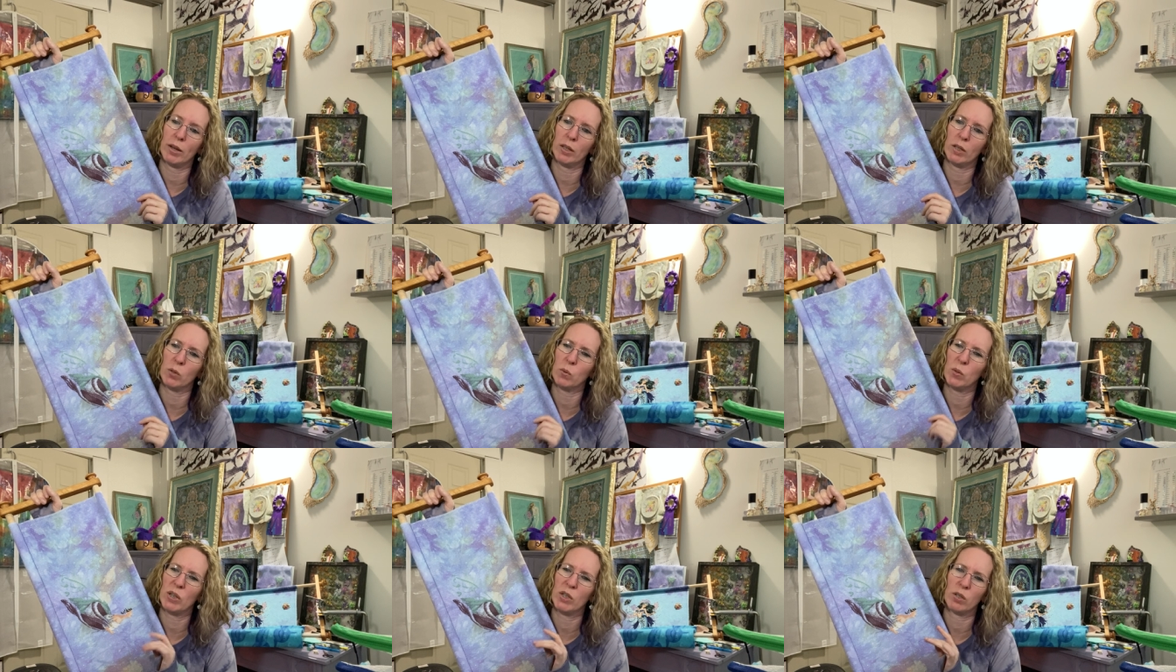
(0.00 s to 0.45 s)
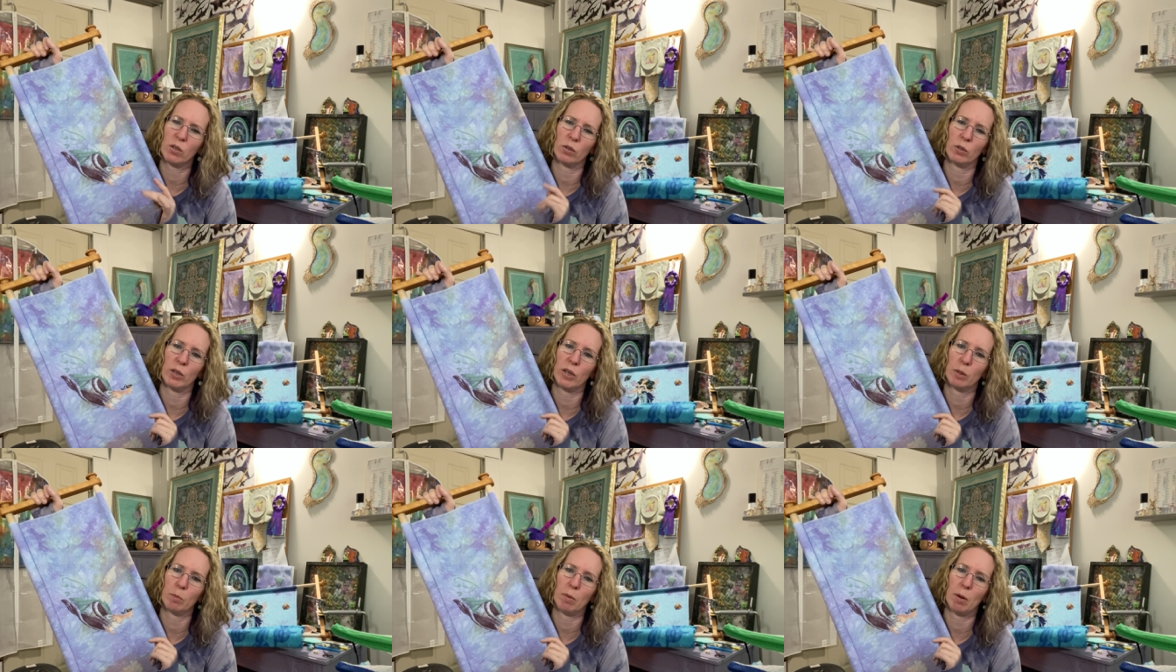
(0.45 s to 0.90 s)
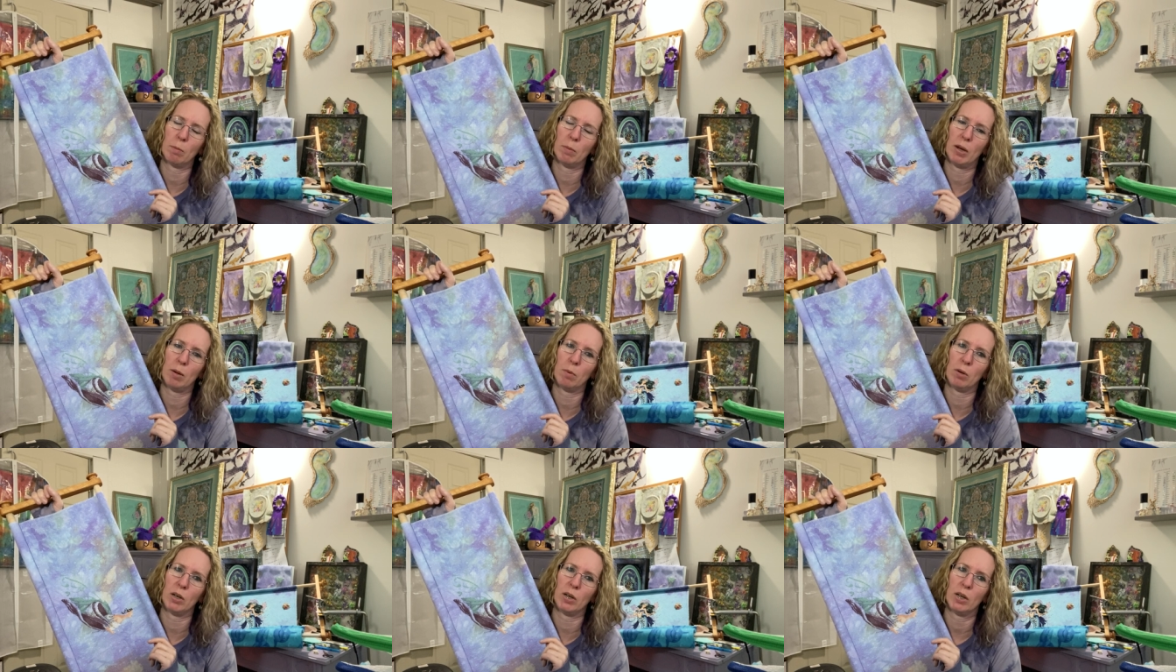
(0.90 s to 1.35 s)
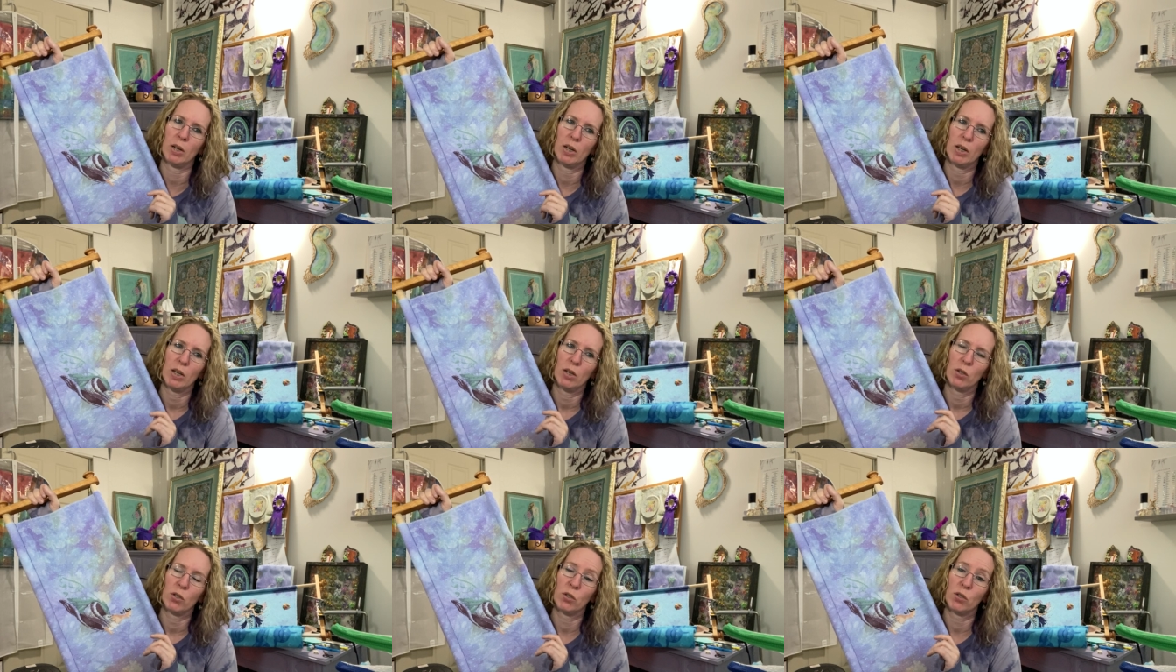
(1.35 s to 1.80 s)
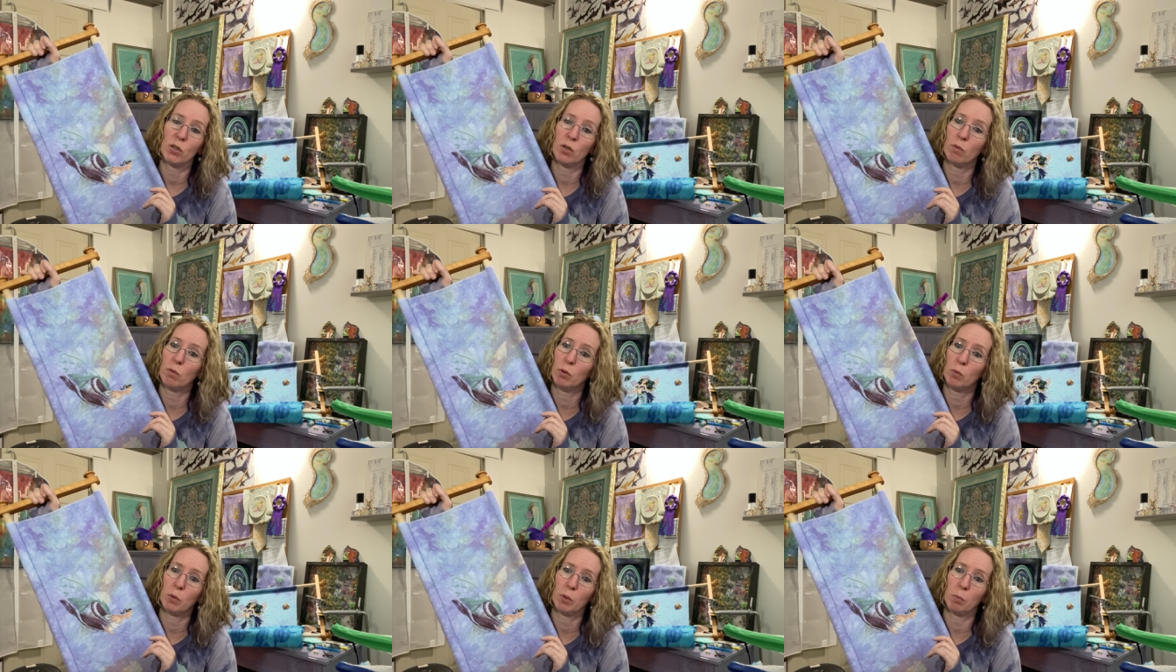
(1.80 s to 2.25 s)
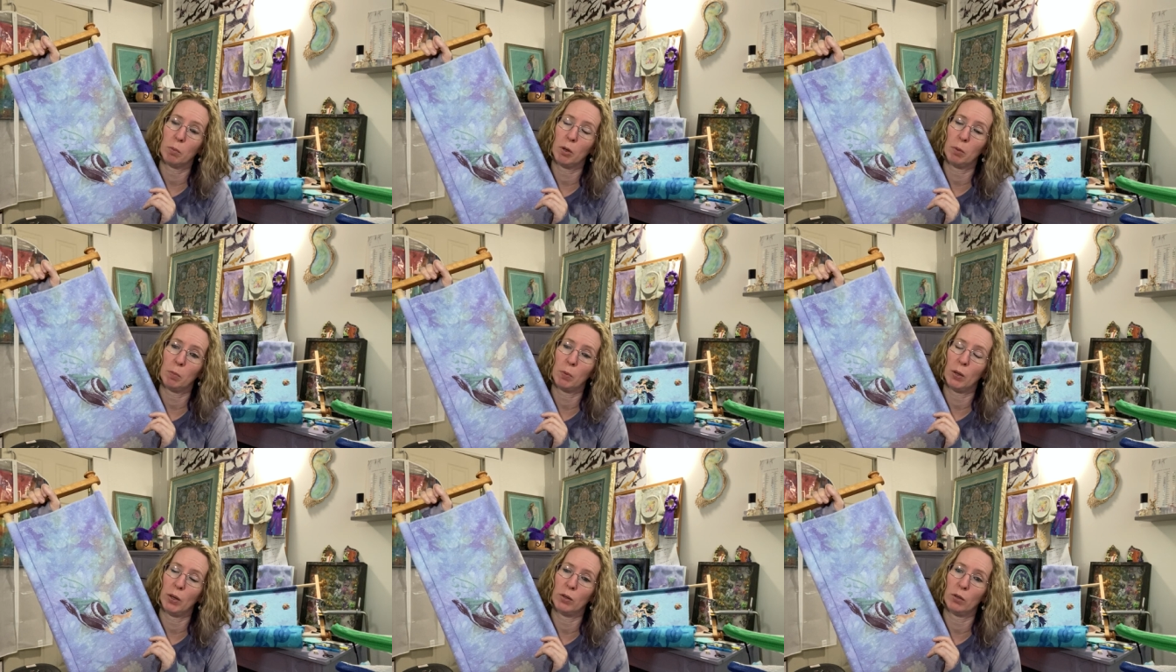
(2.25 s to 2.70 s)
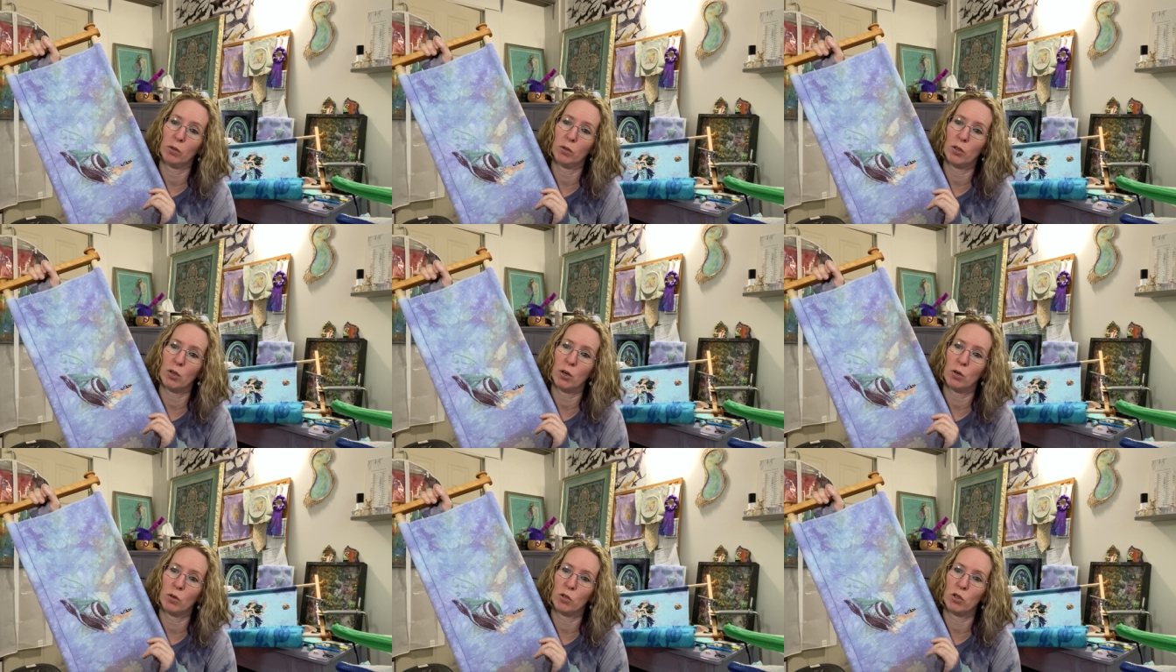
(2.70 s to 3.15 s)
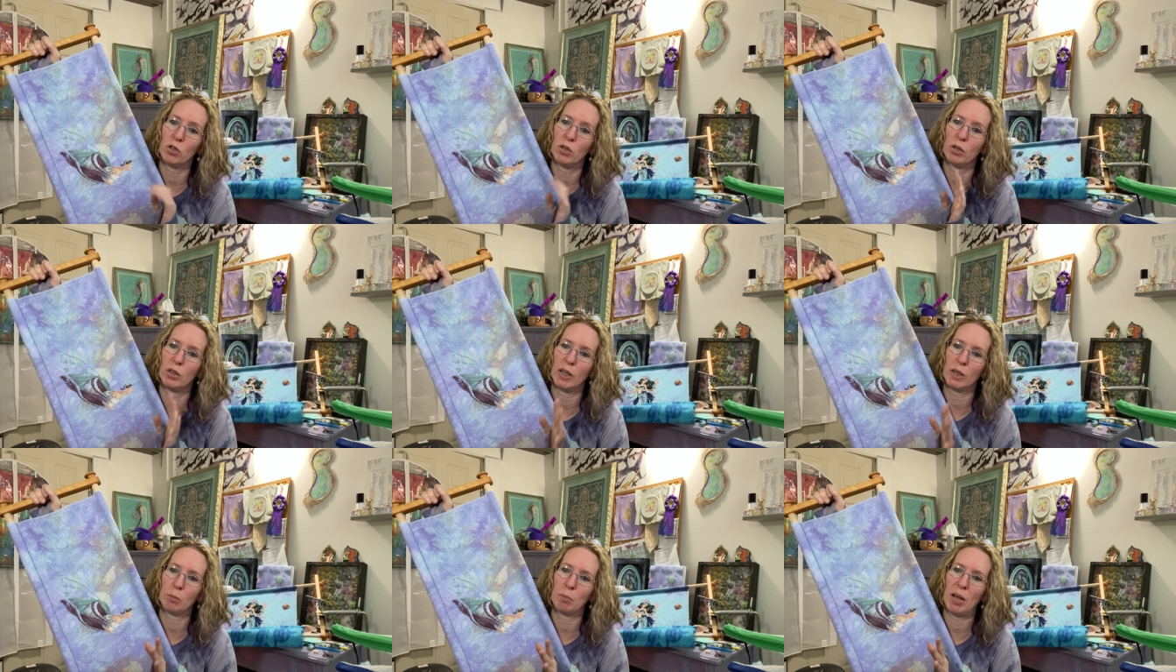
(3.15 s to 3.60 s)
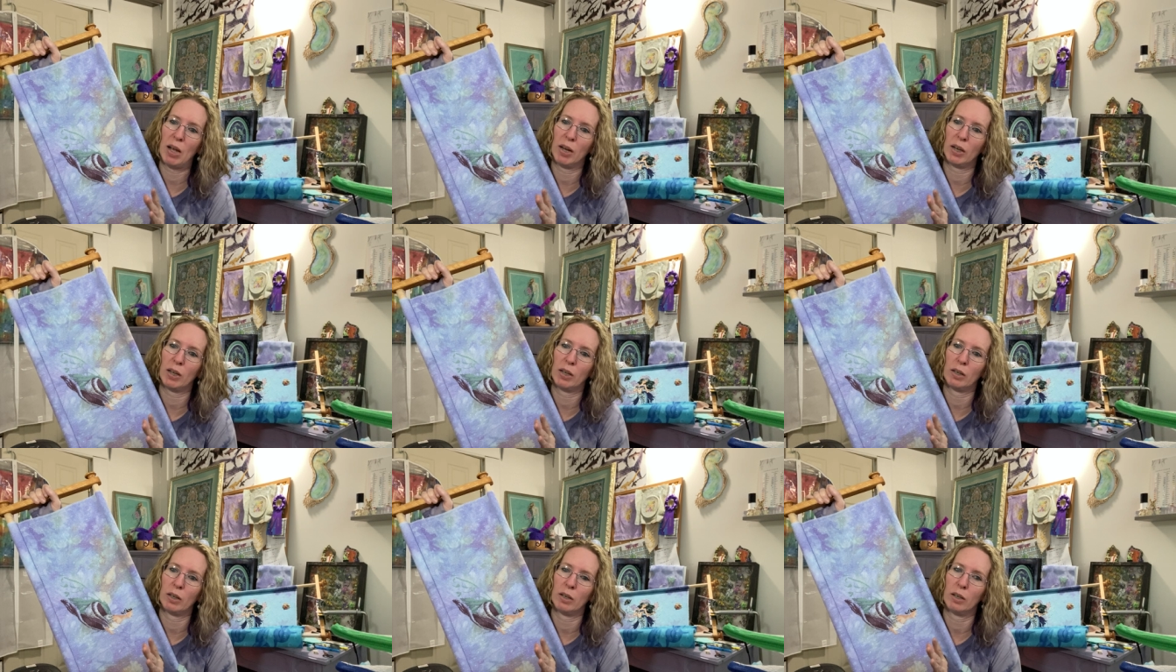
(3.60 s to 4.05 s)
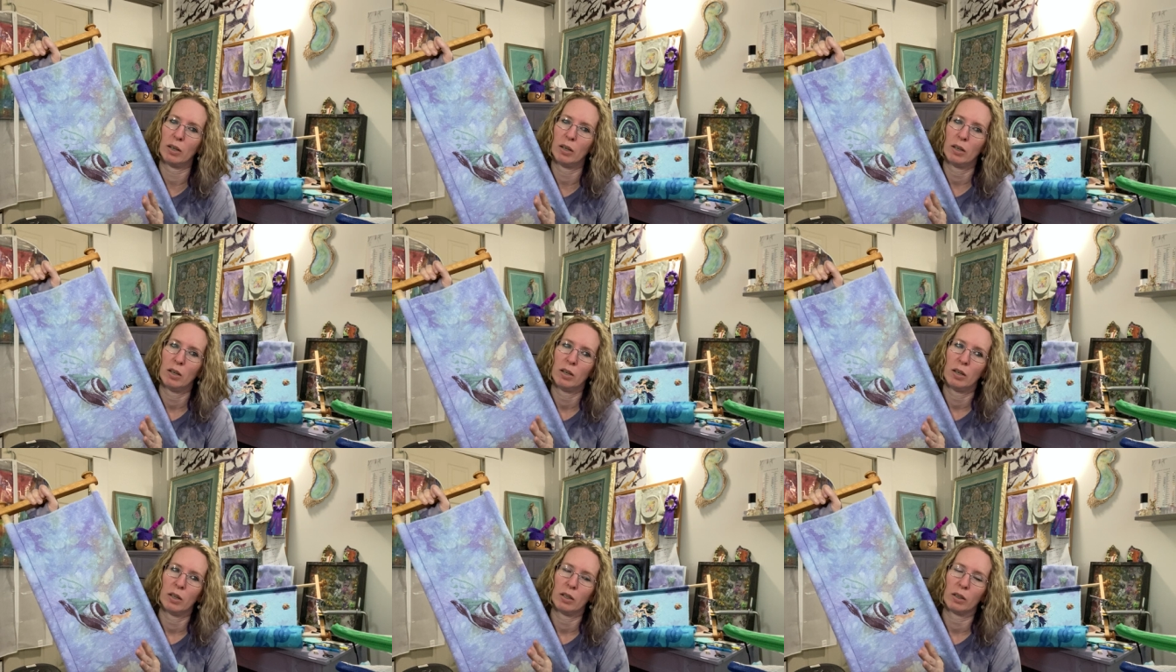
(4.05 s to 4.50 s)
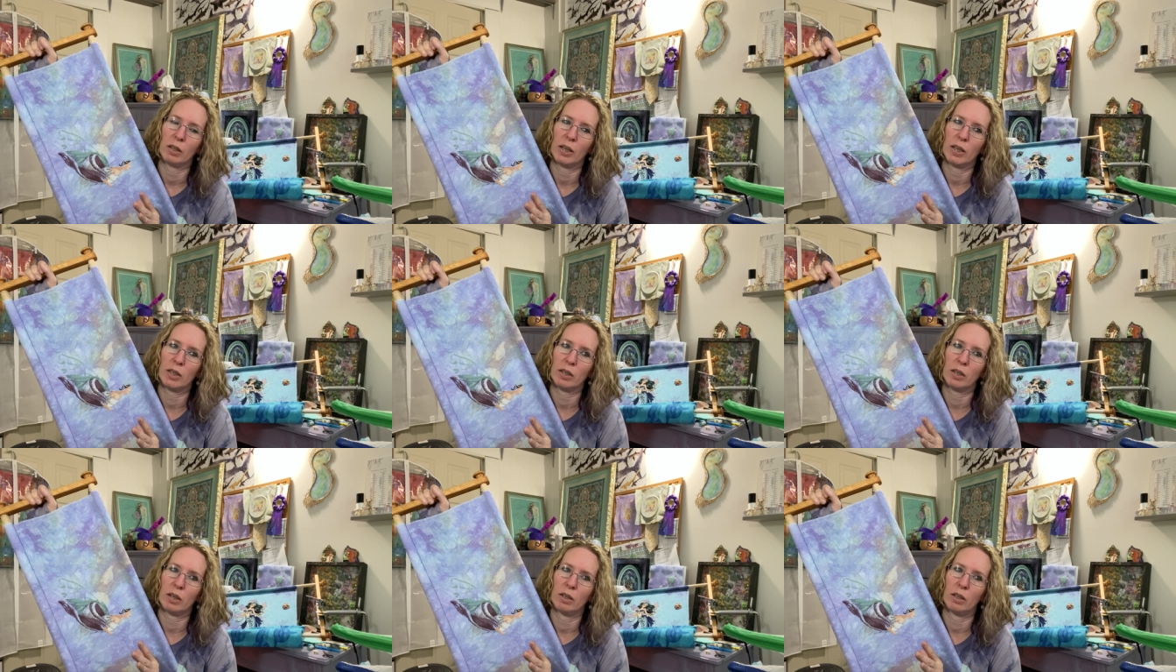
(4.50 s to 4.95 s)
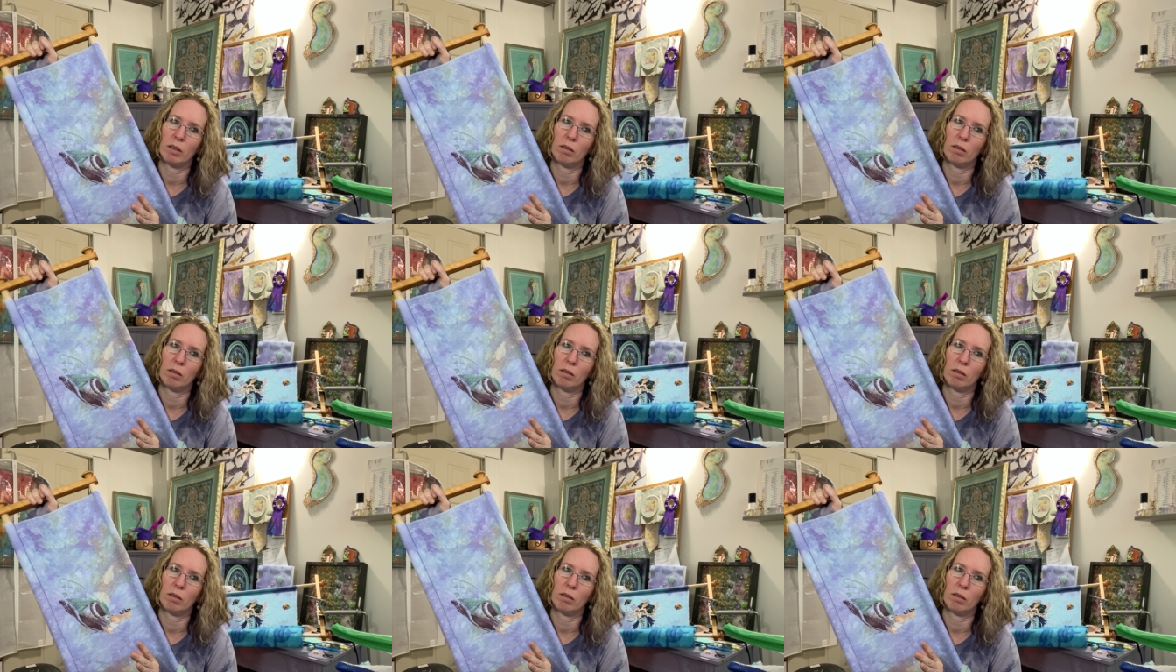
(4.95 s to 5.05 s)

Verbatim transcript: That's why I started thinking about maybe silver with purple undertones. You know, like back in like